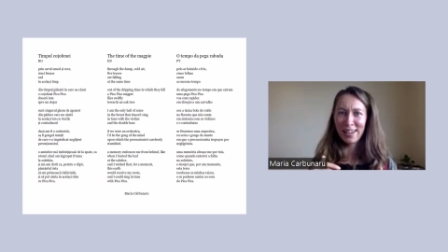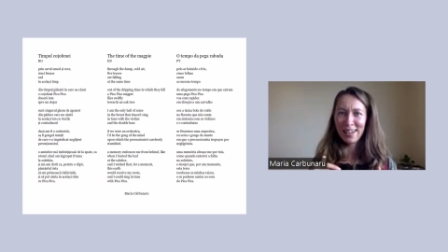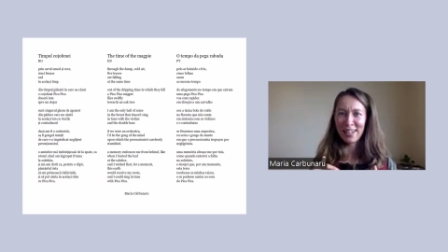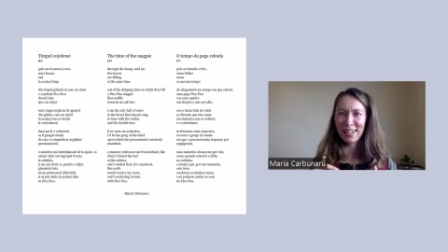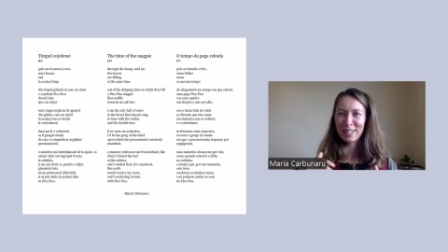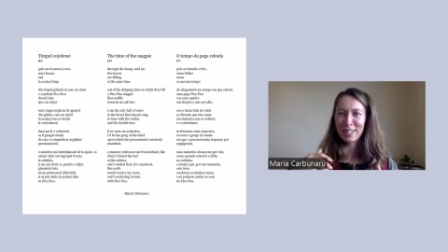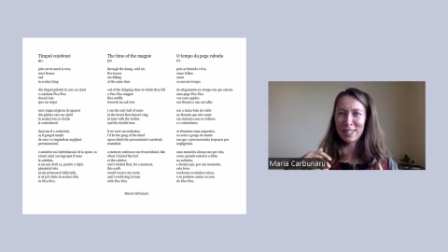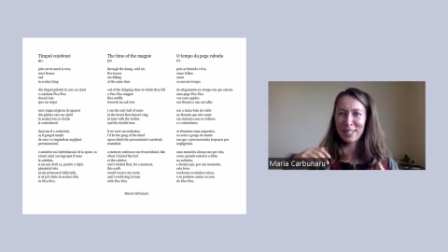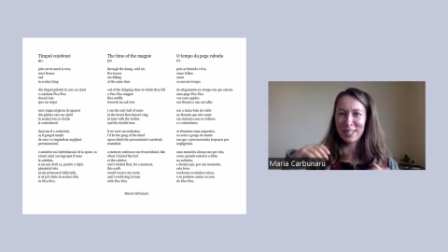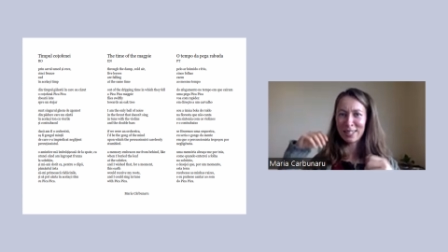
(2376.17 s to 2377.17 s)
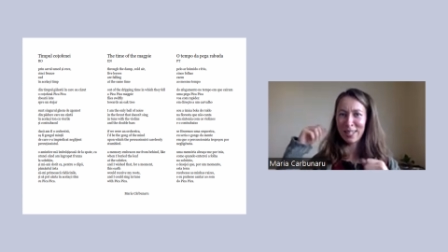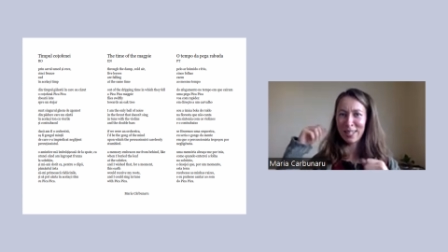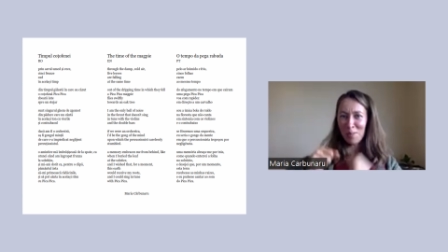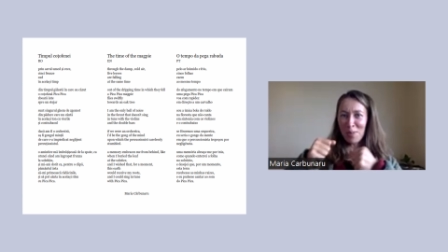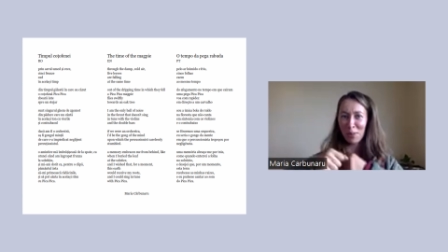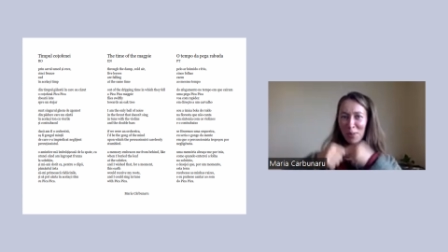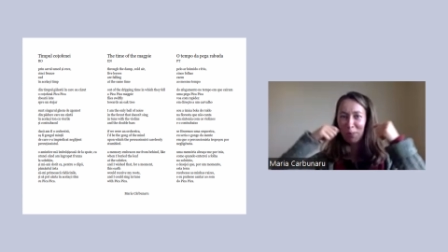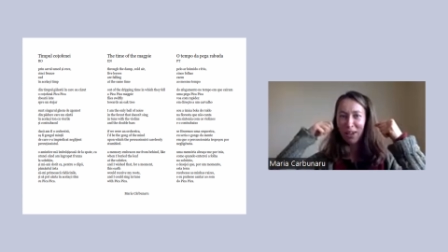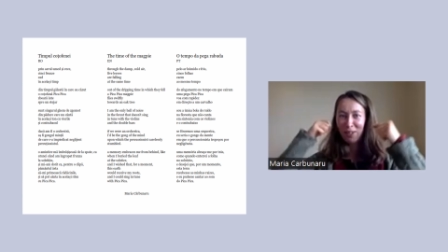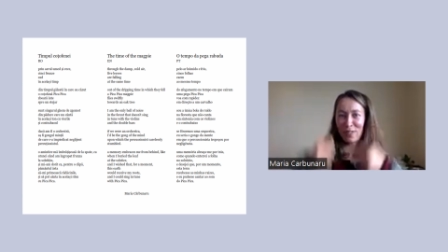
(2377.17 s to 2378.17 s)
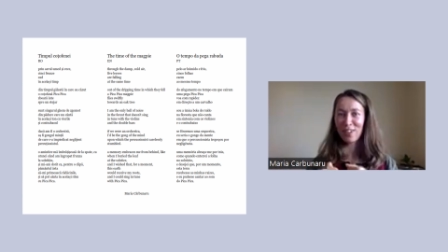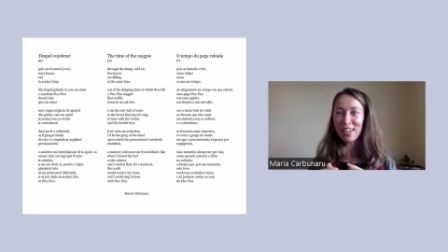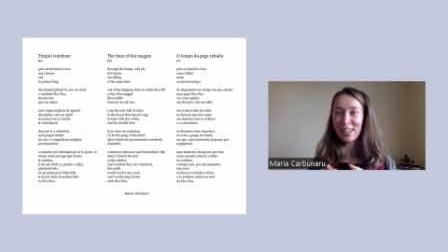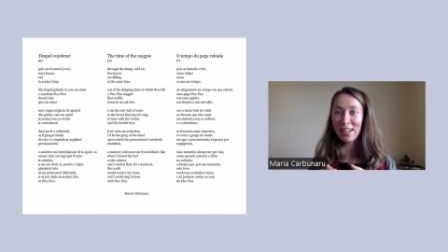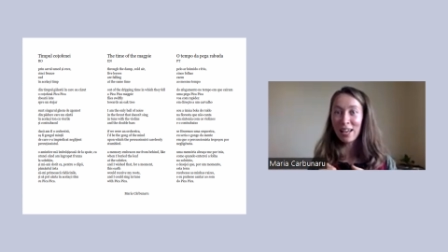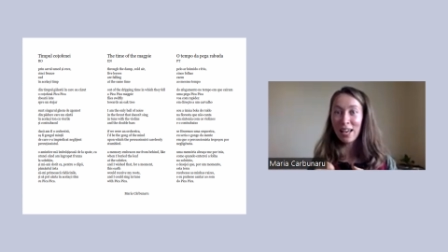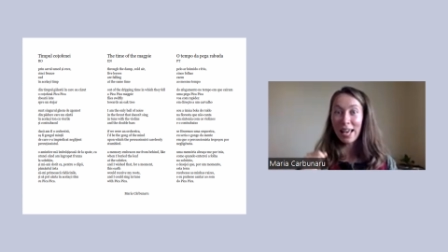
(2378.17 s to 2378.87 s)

uh, stamping with my feet.